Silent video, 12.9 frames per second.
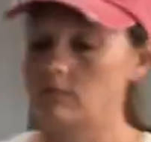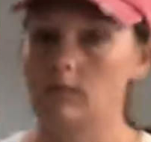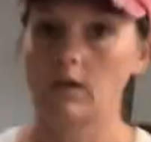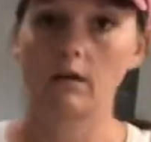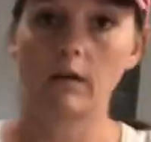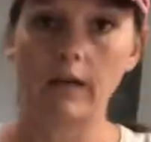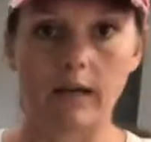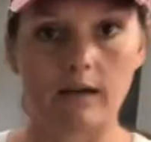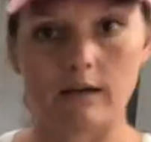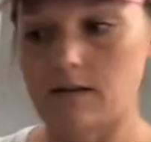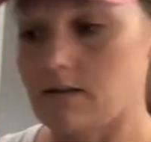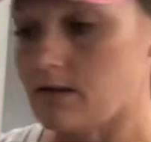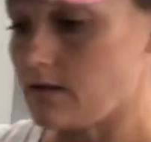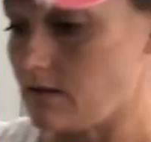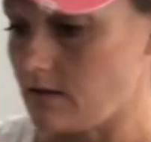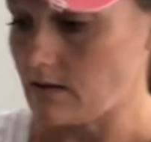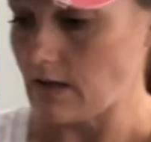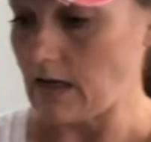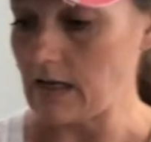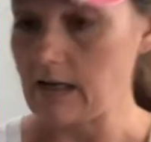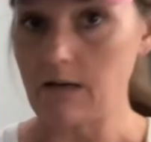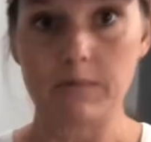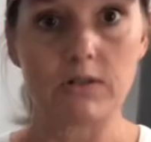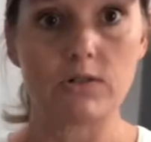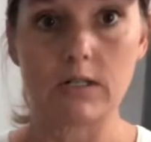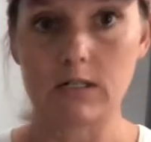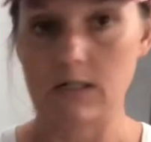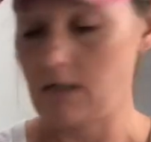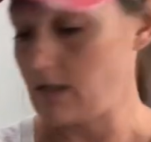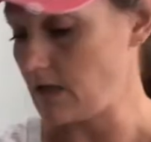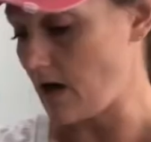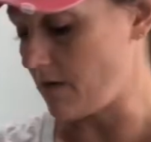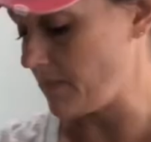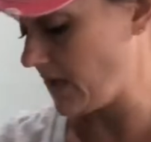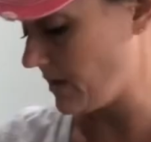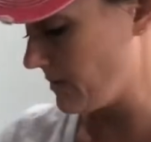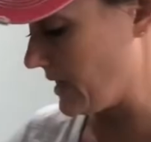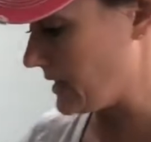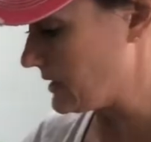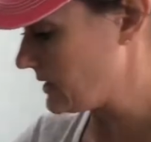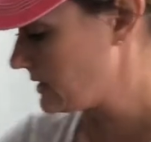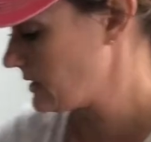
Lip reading: Okay, because I can't be trusted to not make a mess.